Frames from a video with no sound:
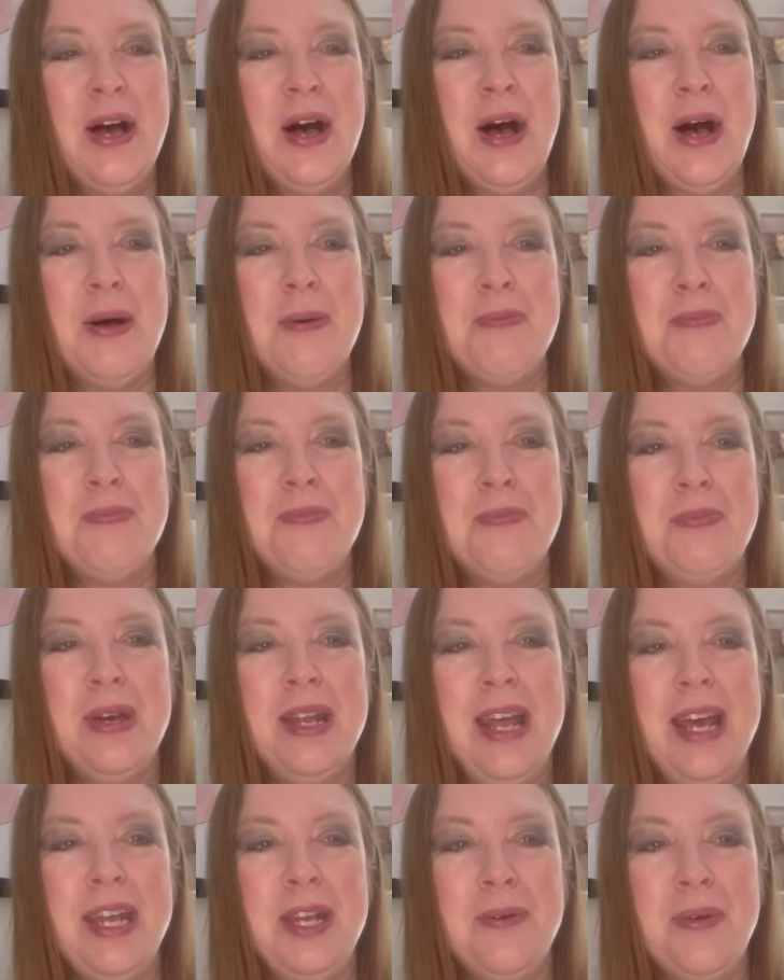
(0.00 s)

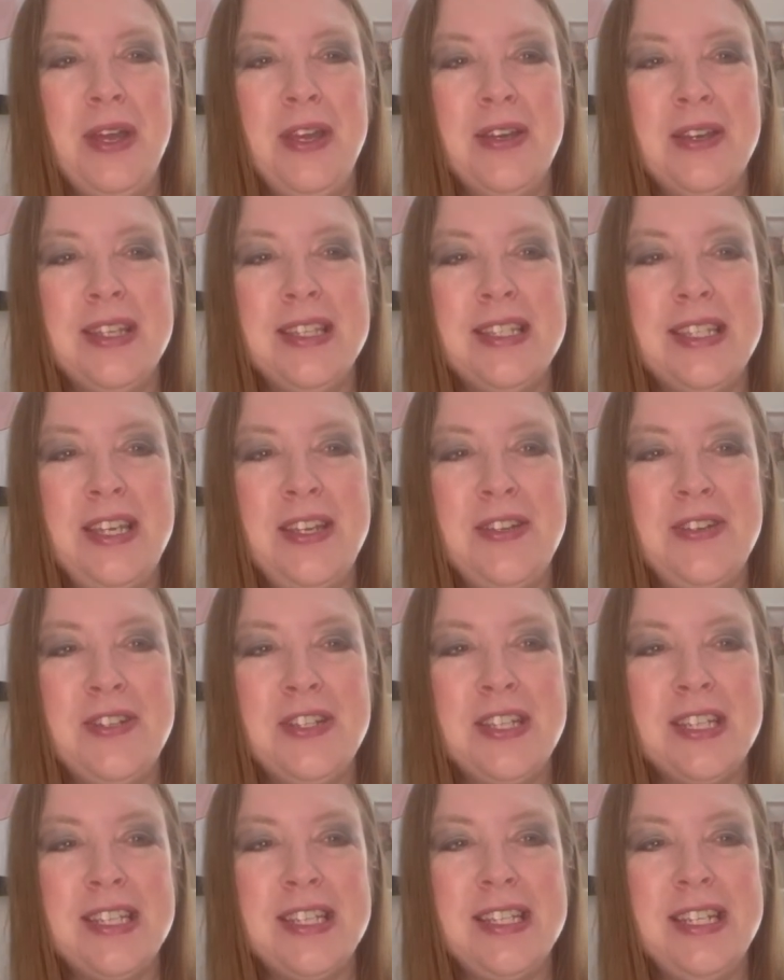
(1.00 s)
But anyway, you can see you
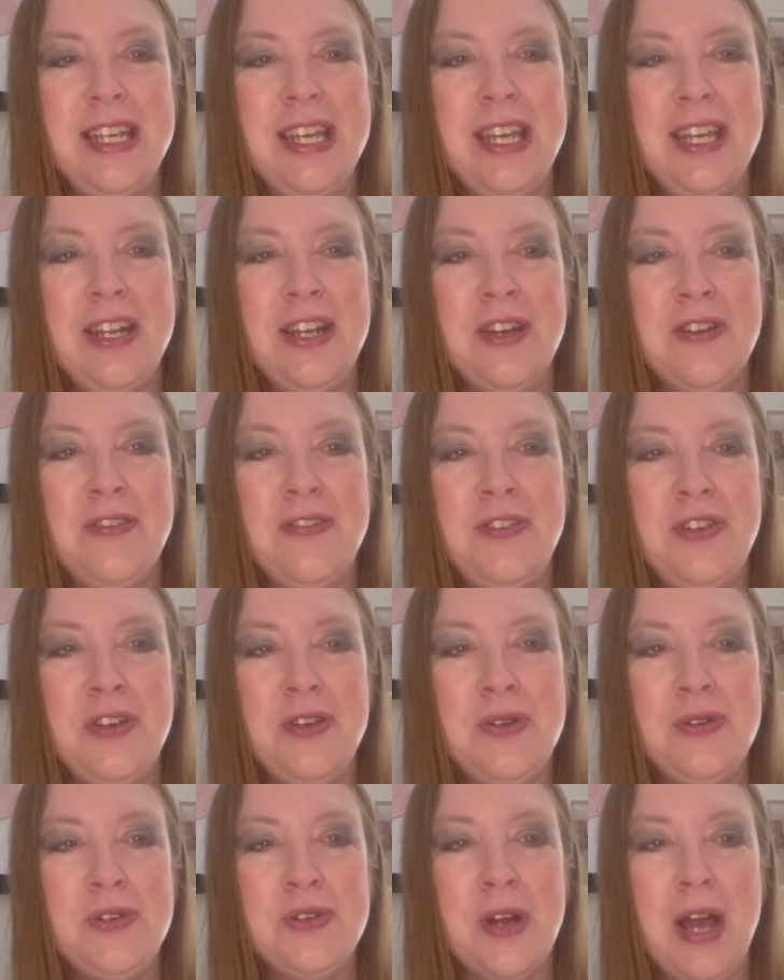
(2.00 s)
just need a
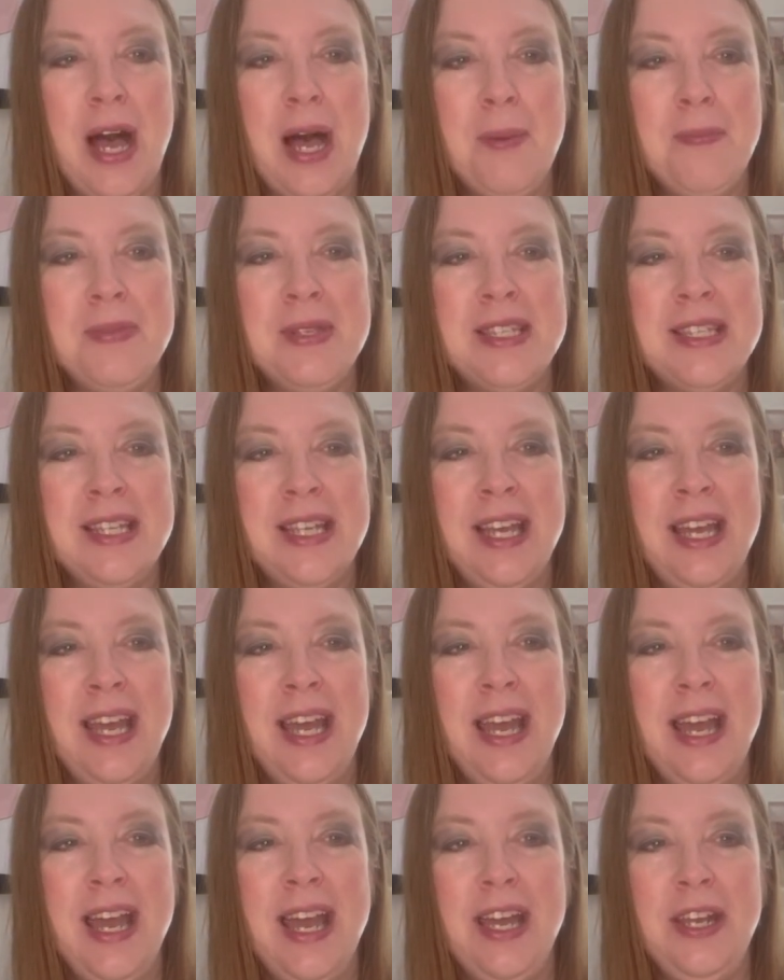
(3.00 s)
few drops.
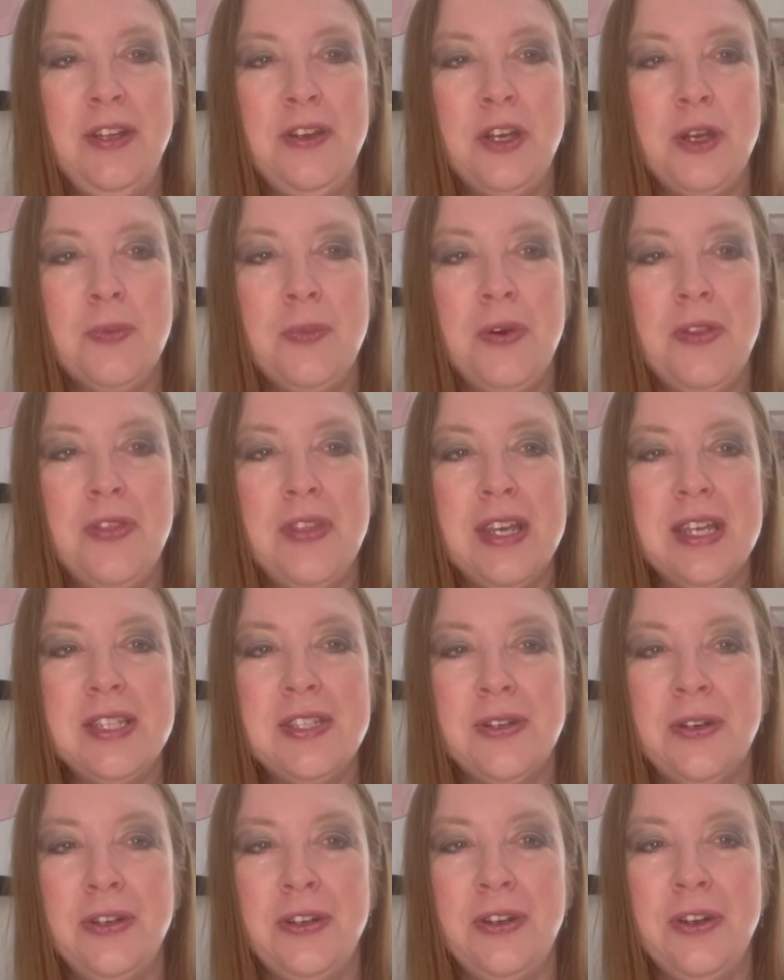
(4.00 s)
And you can put
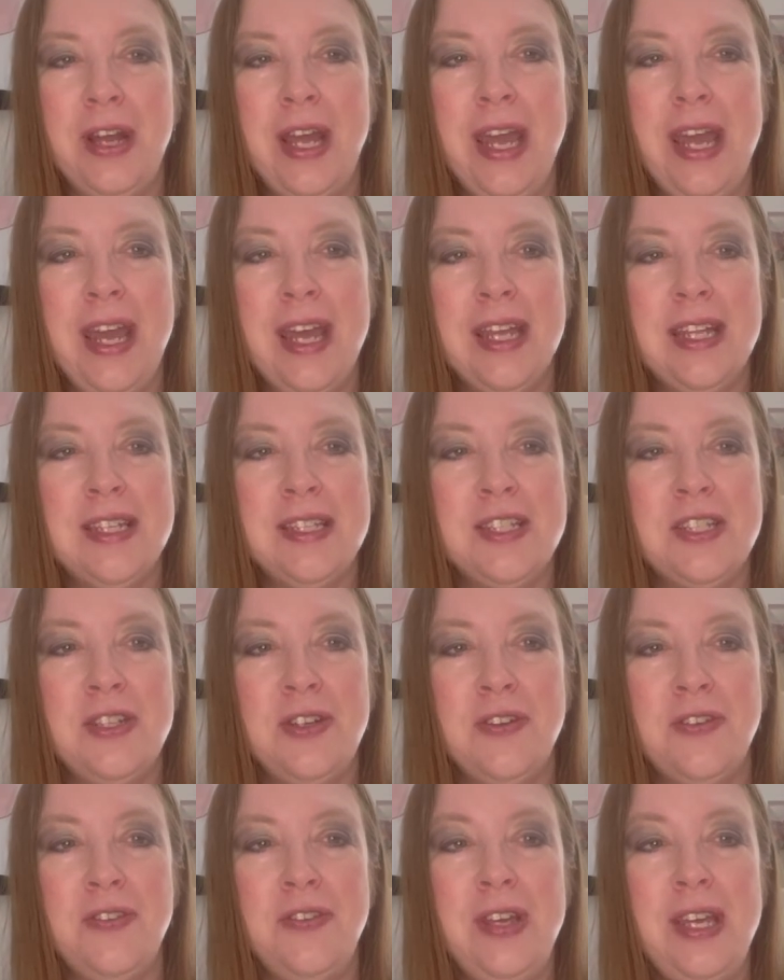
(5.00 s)
this on your hands,
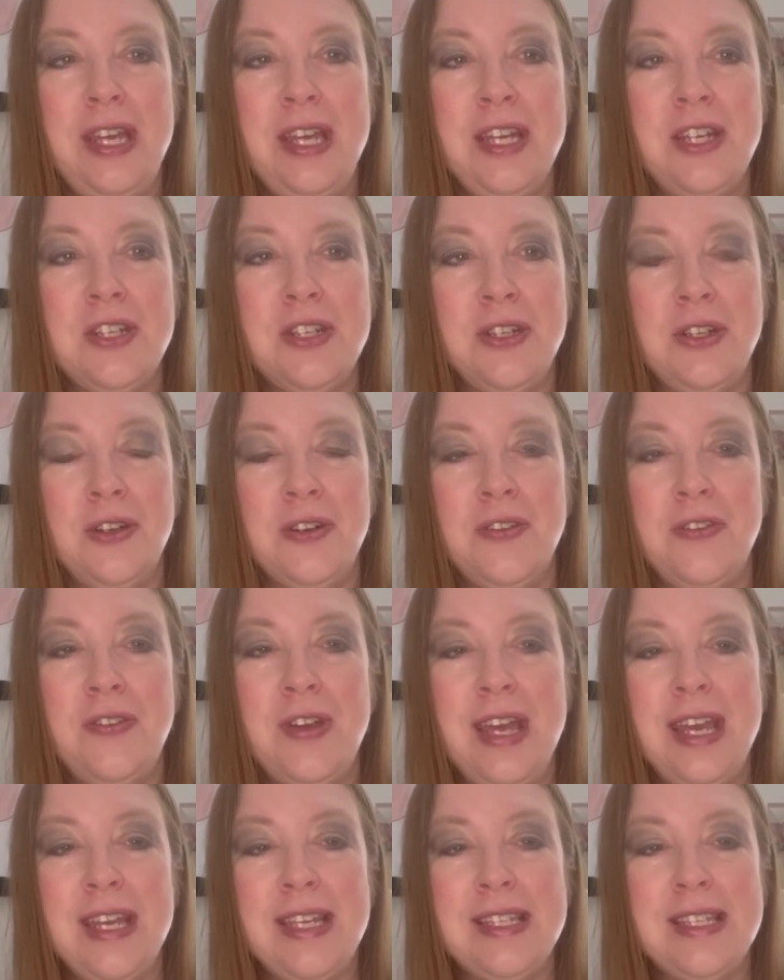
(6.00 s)
your feet, your
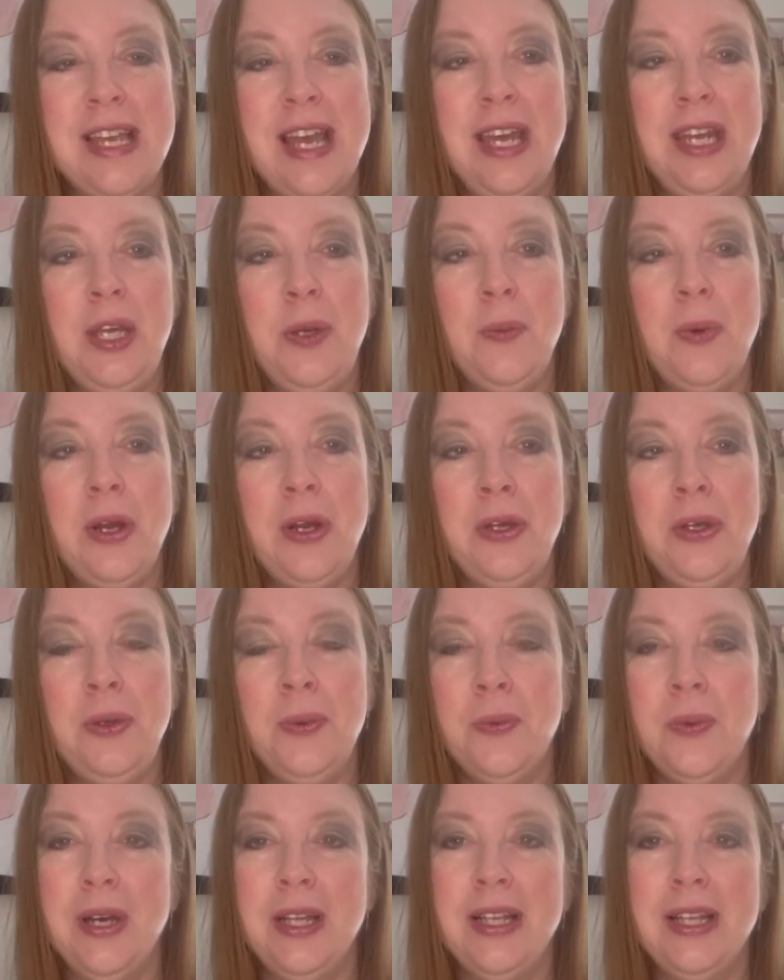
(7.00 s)
face, anywhere
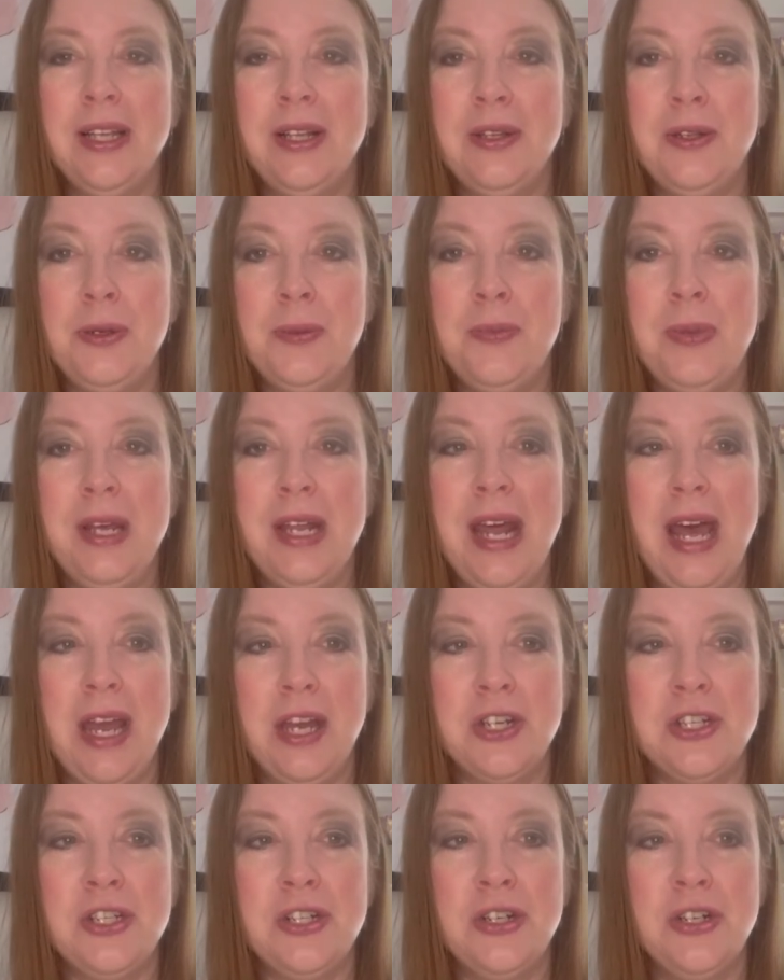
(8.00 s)
you want a little bit
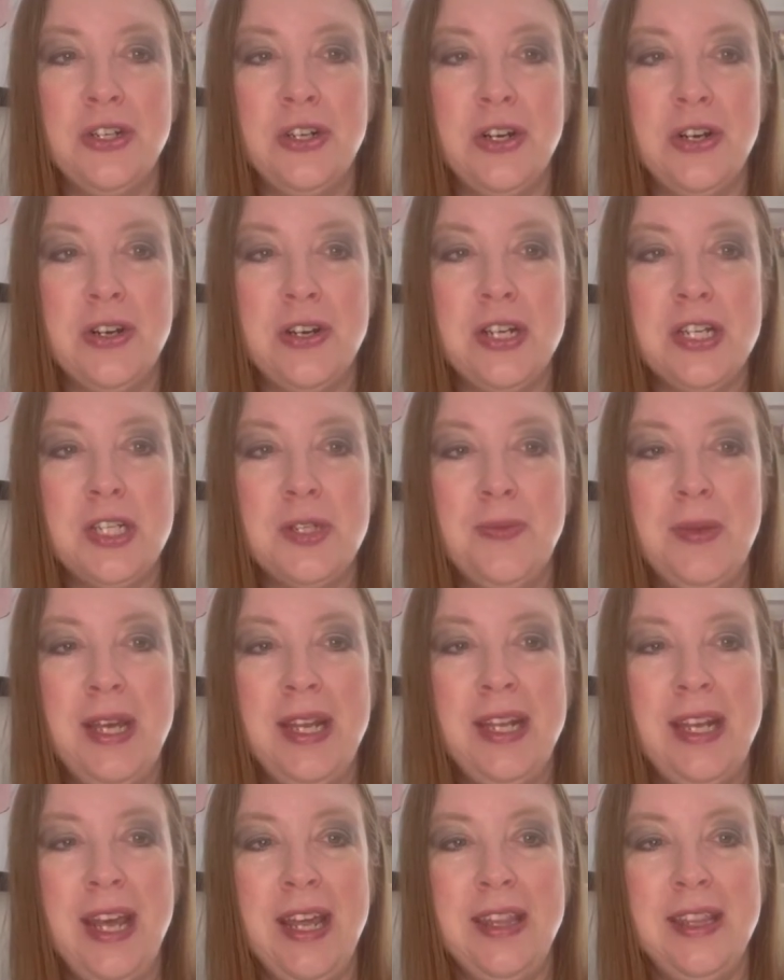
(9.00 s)
extra
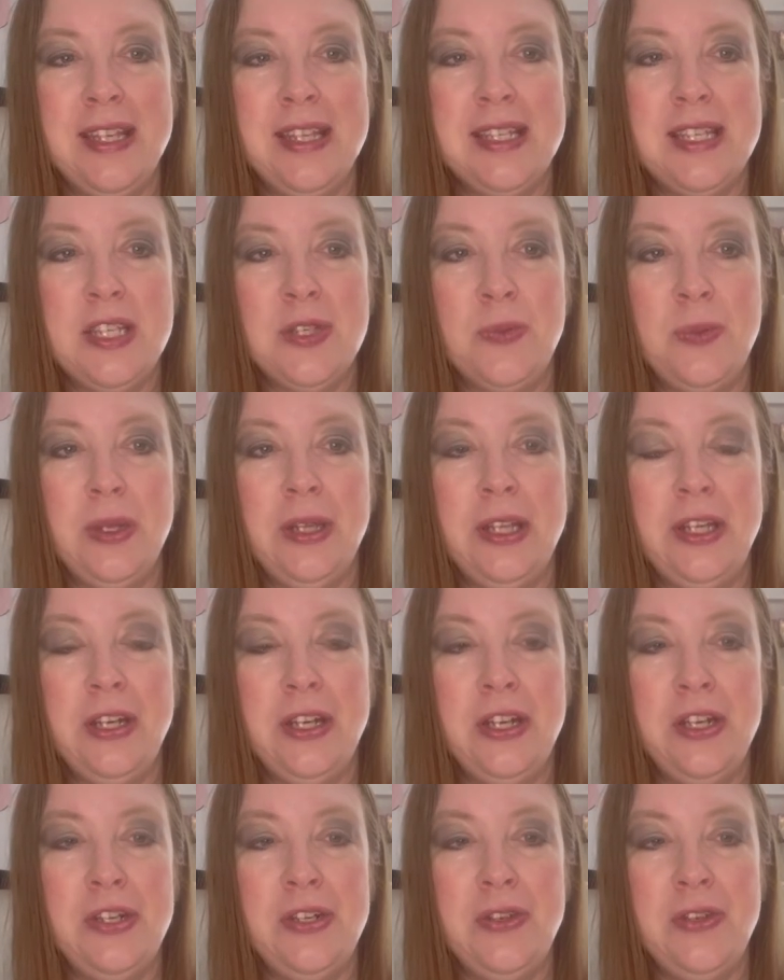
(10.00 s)
nourishment. And this is really
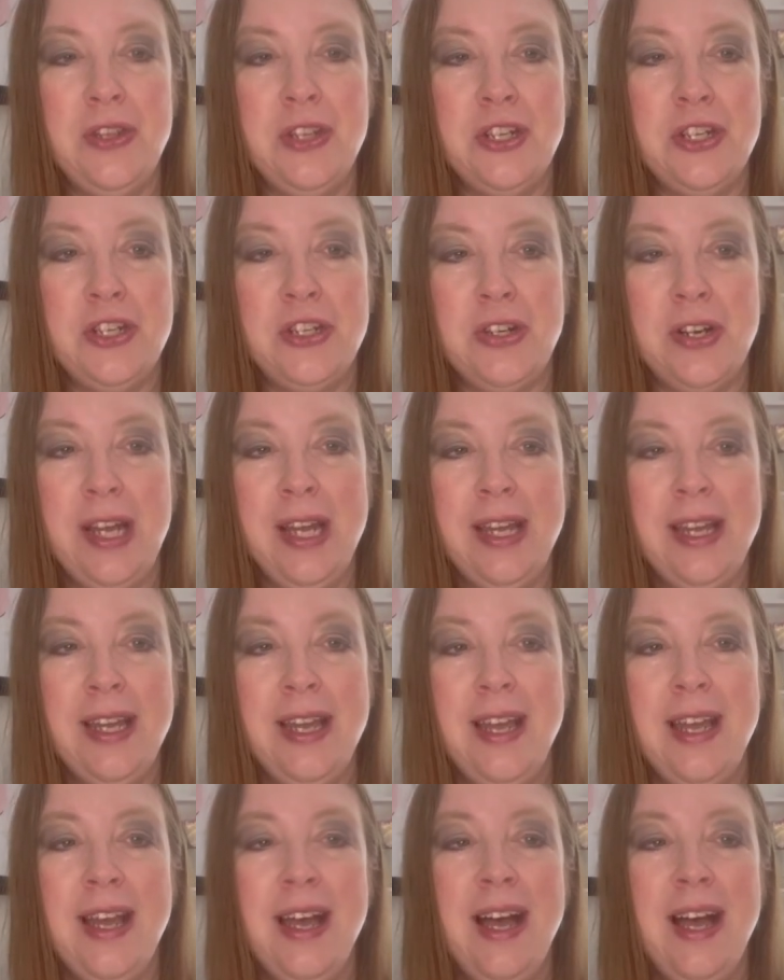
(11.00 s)
going to do the trick.